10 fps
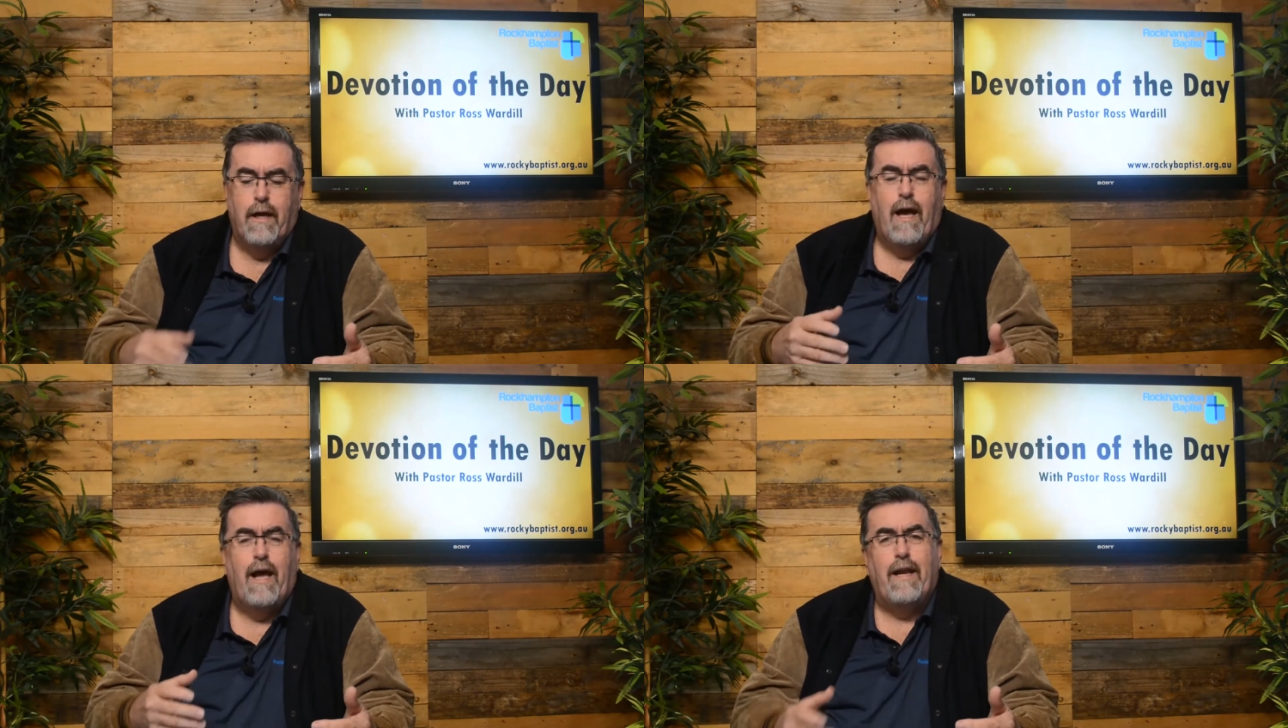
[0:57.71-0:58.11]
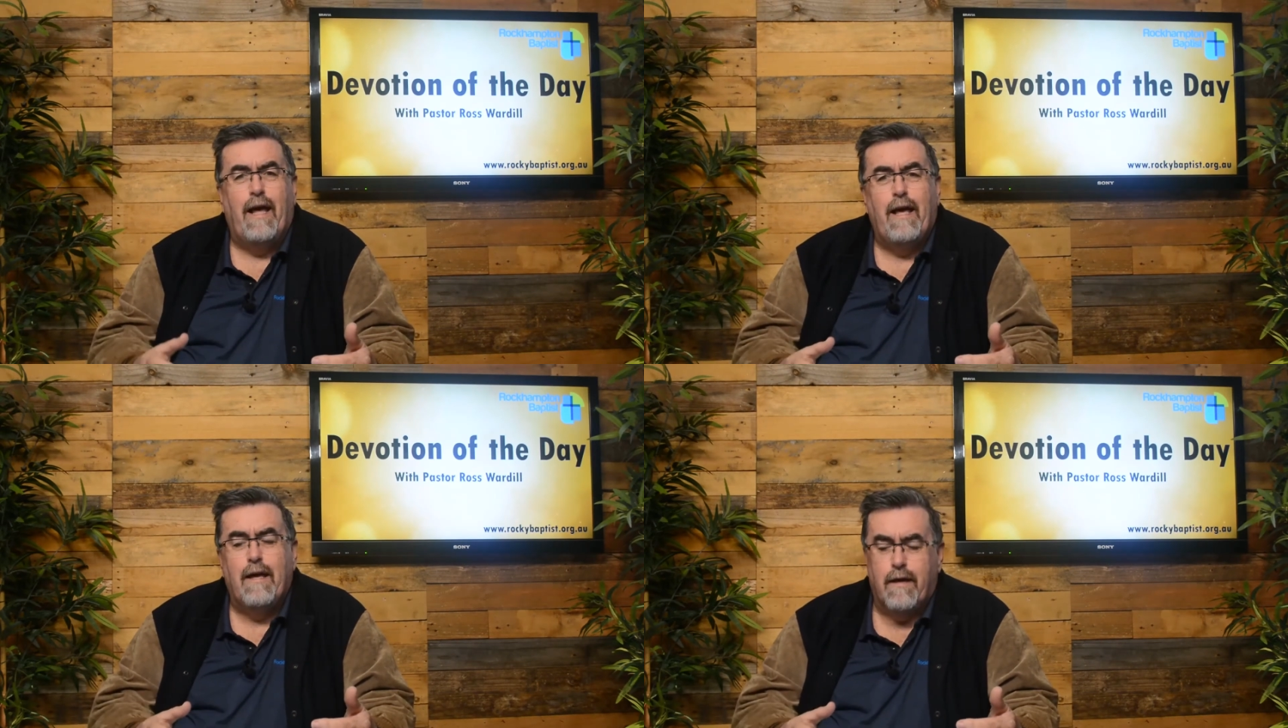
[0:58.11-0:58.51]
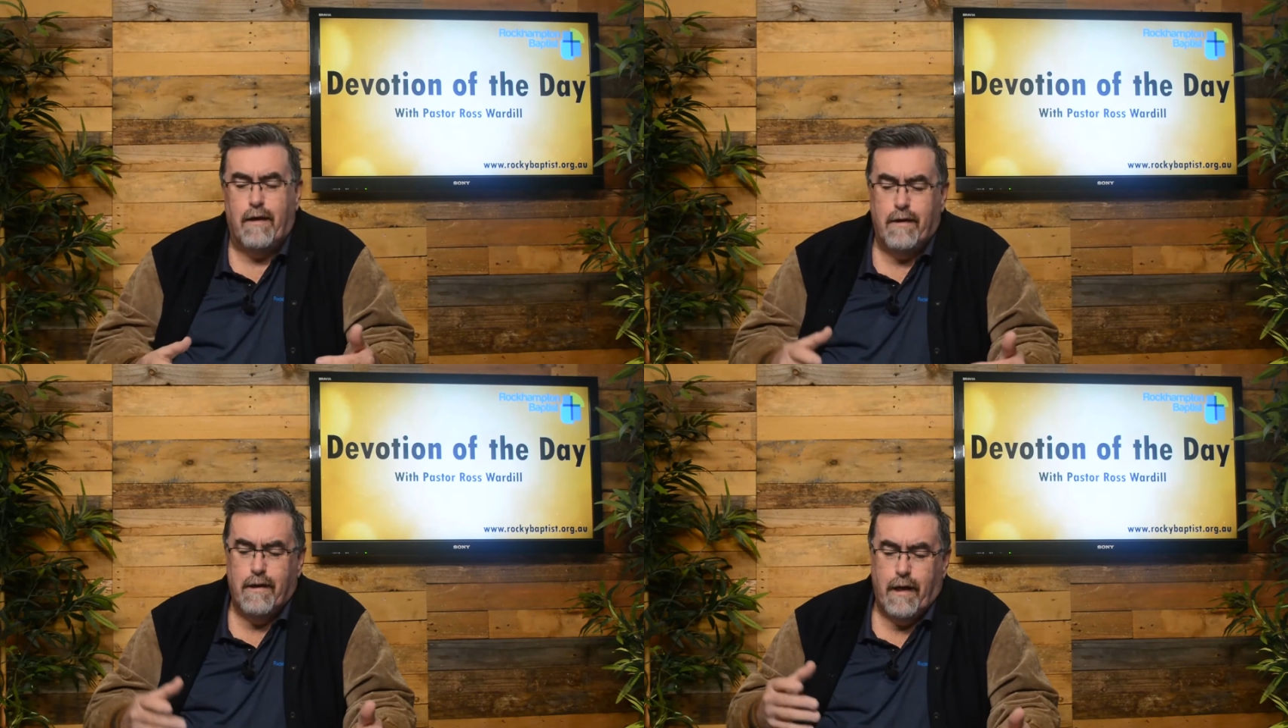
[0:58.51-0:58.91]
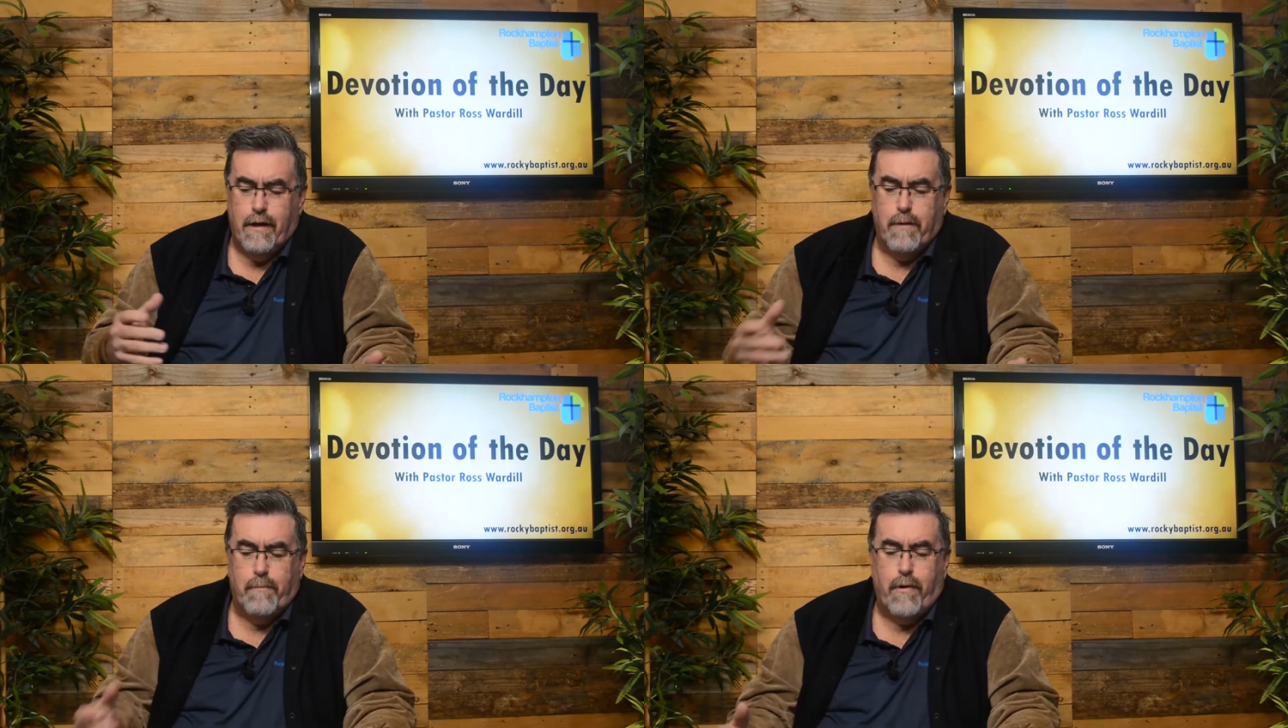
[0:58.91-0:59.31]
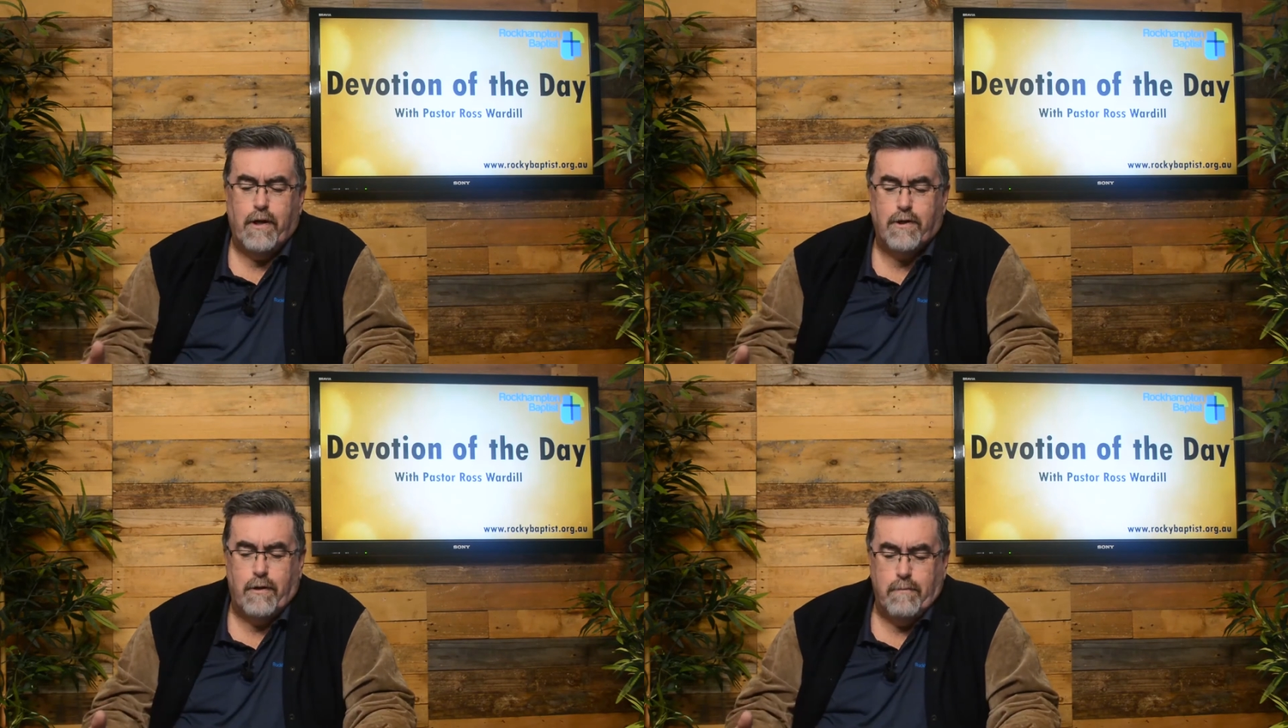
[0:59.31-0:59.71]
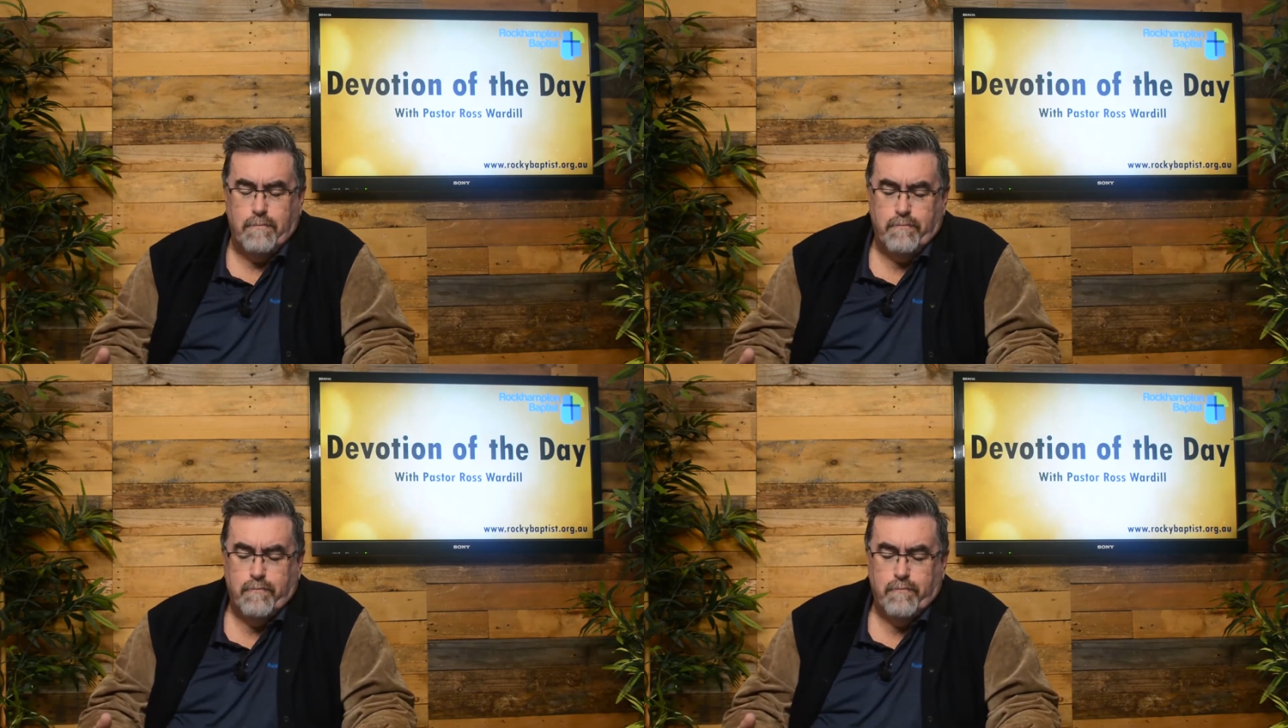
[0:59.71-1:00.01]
anger and depression